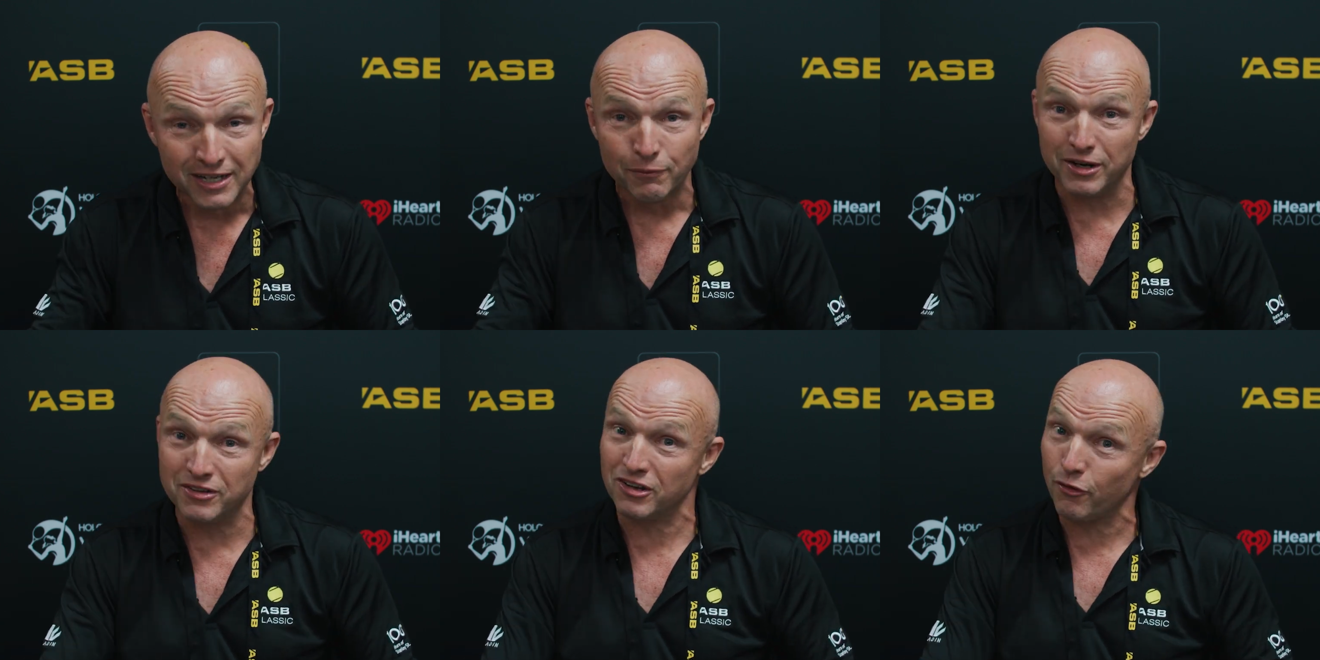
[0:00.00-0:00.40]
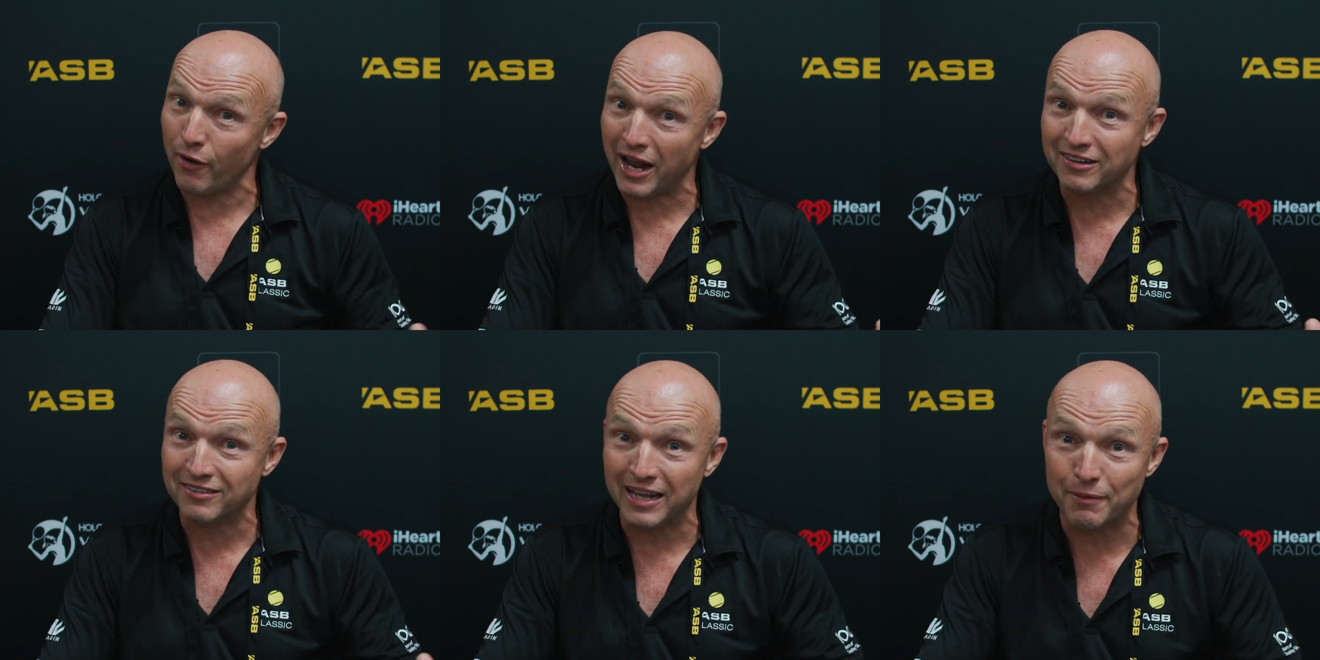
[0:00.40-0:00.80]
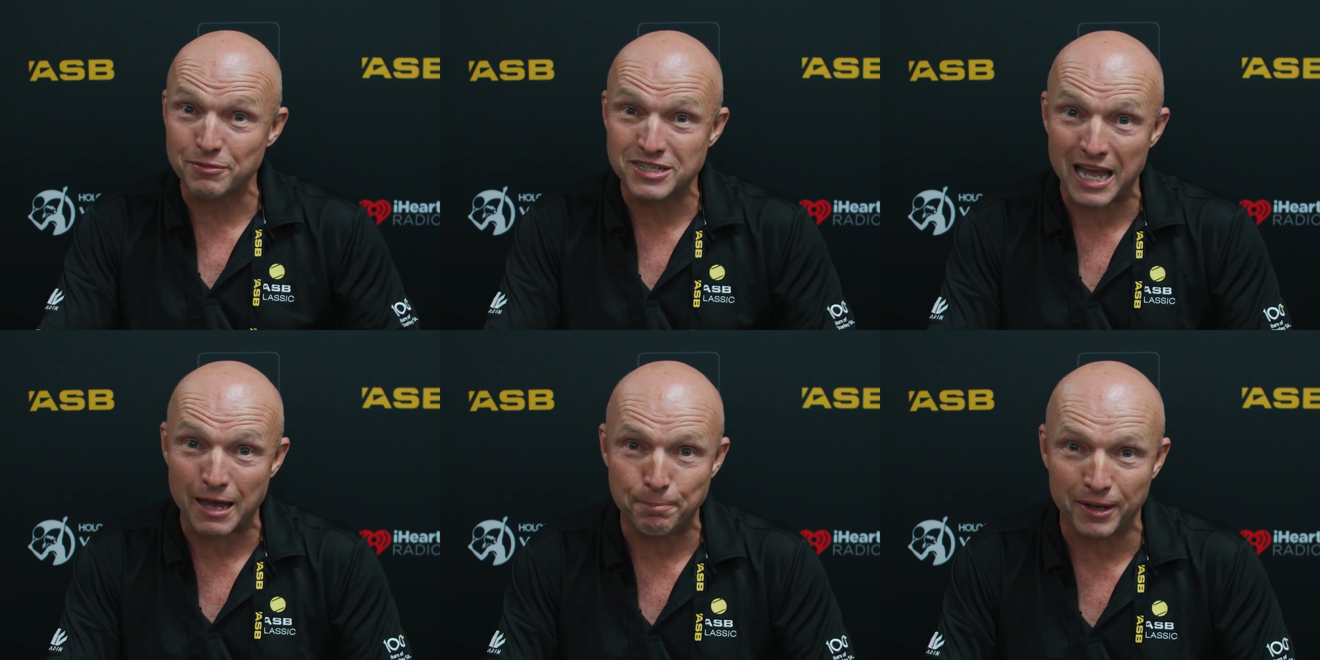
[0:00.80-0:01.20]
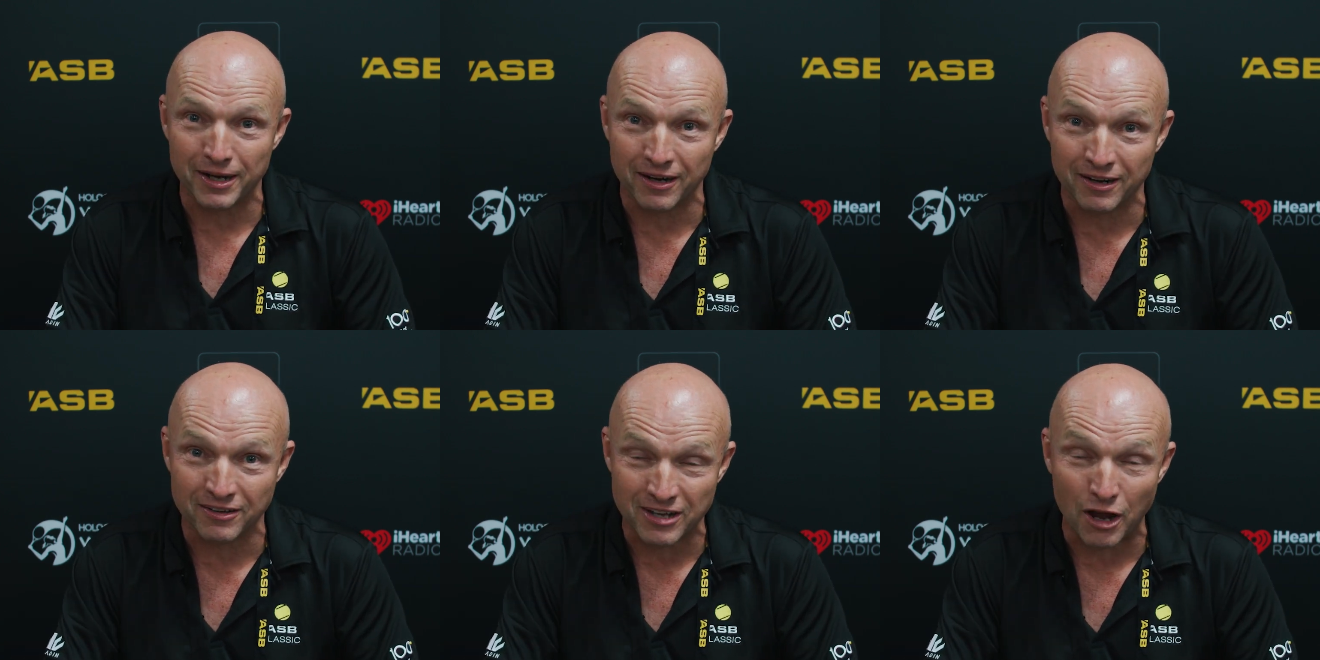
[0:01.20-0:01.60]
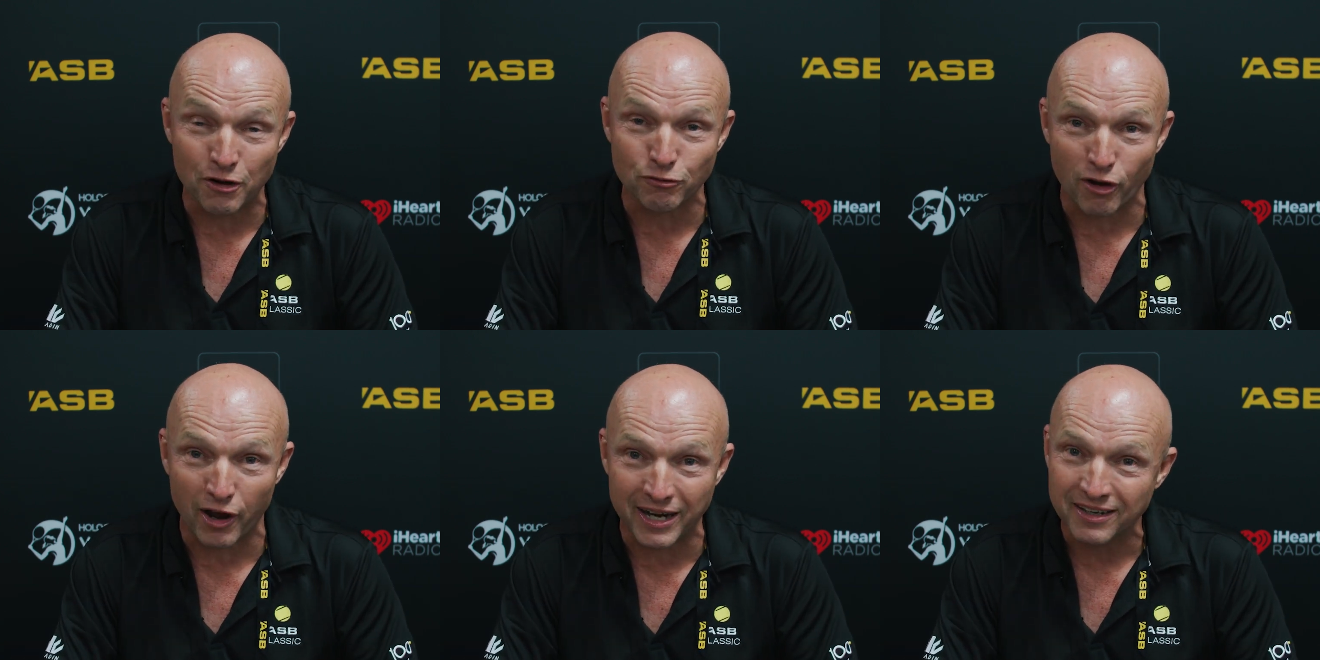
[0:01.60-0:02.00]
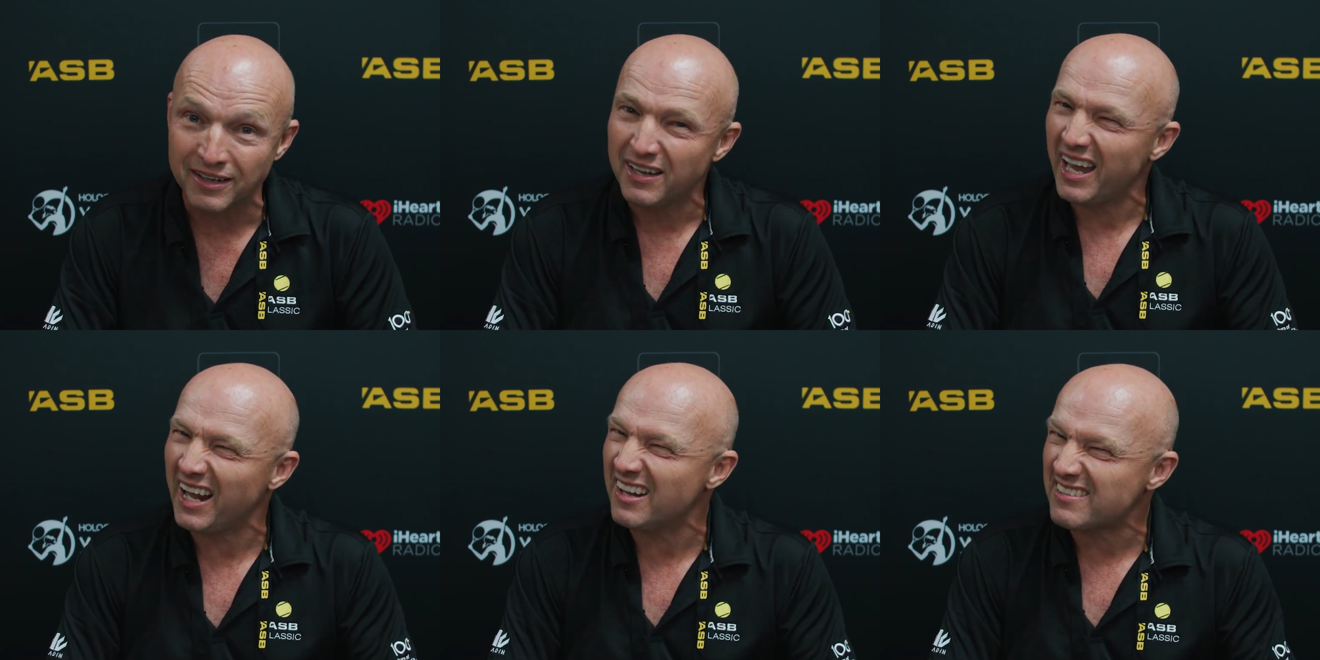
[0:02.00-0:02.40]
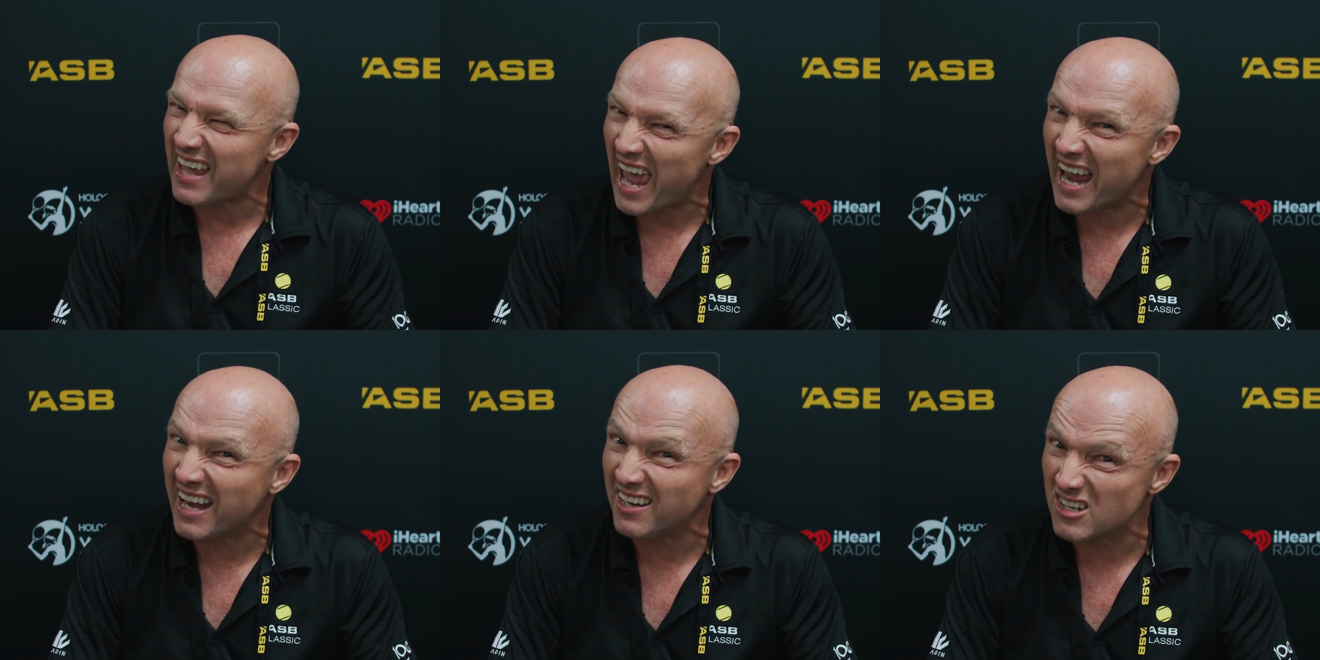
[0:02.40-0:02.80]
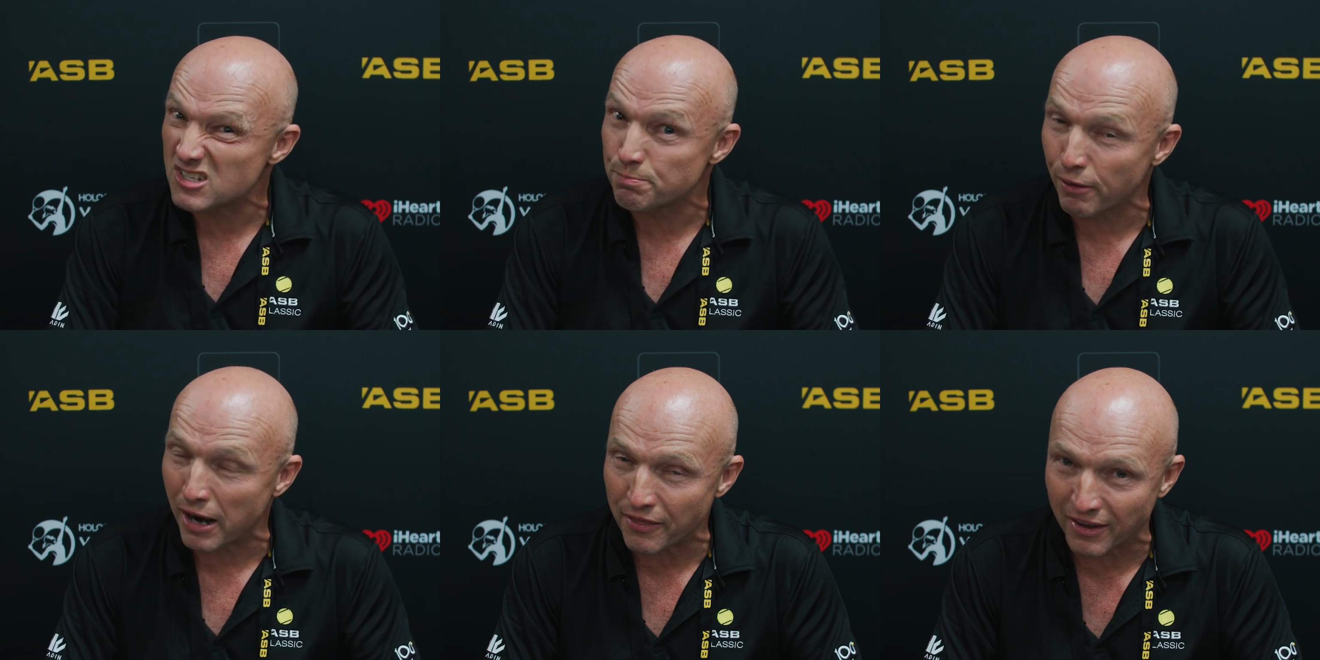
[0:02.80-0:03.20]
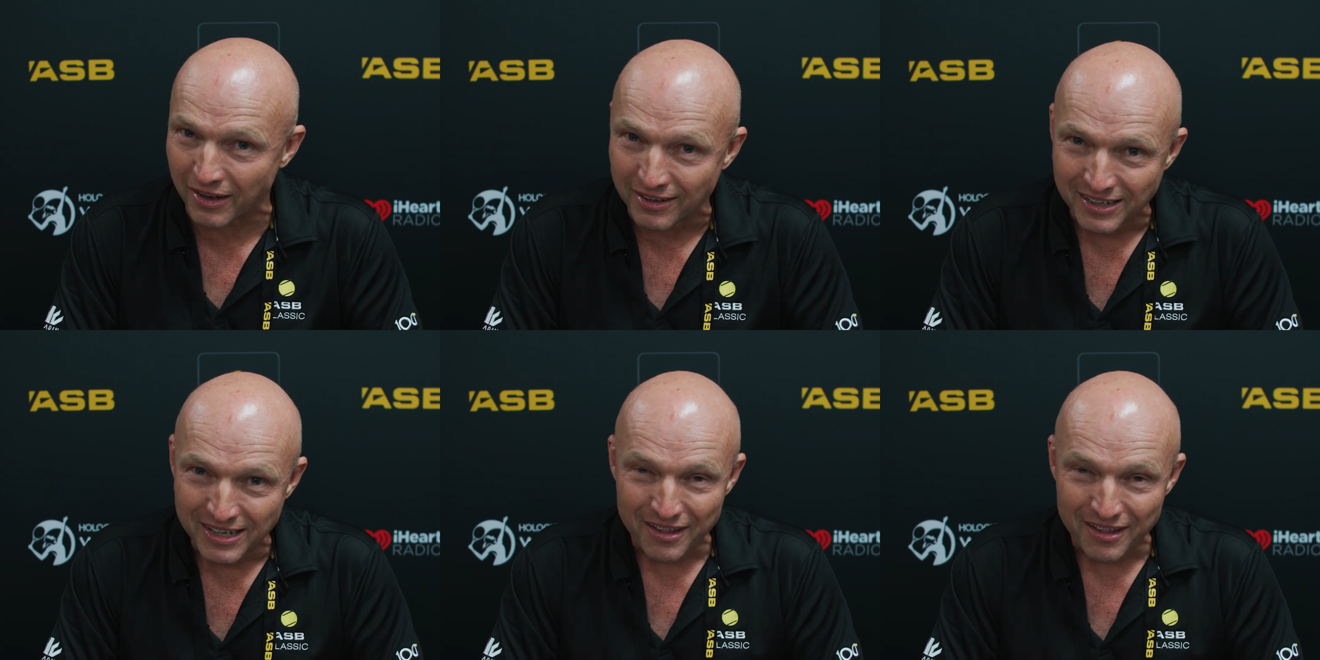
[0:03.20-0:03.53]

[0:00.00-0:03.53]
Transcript: Well, he's a Grand Slam champion in his own right, and he's Andy's brother.